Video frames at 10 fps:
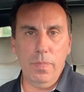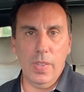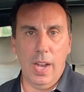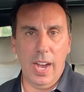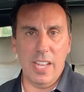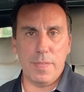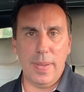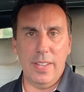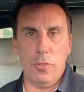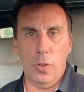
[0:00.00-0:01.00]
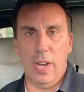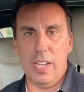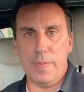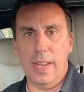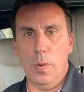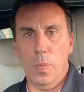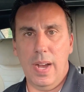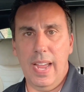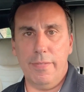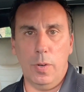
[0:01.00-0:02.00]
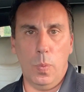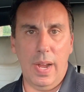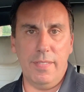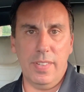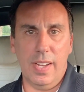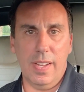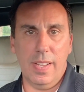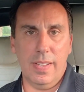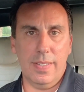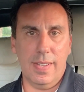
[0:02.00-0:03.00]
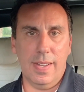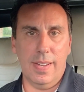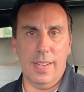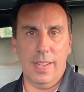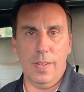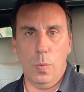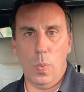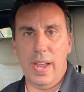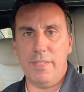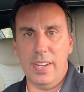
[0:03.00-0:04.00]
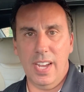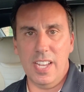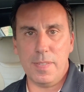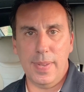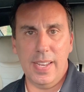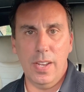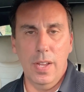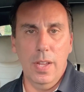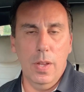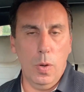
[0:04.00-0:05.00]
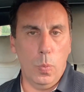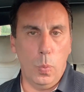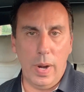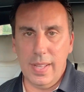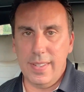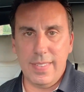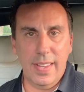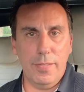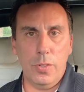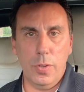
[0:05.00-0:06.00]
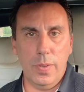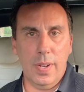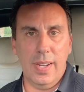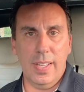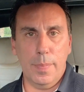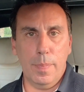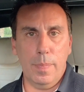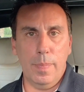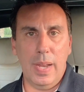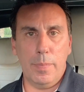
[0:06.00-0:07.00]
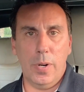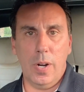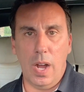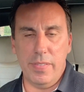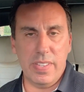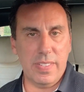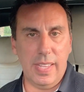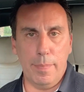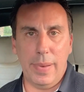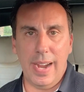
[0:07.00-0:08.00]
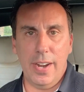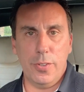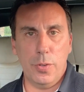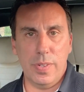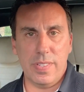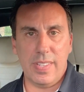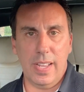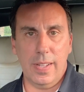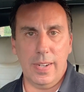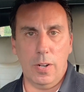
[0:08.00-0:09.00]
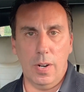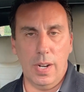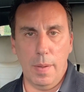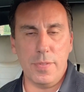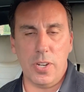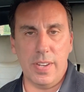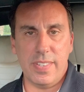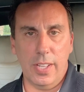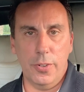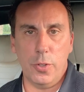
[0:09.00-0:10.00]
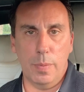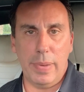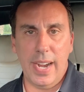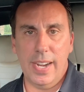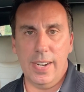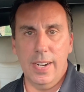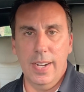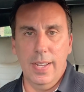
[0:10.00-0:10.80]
husband to husband and wife, or wife to wife and husband, relative to another member, obviously a buyer to a seller, or a seller to a buyer,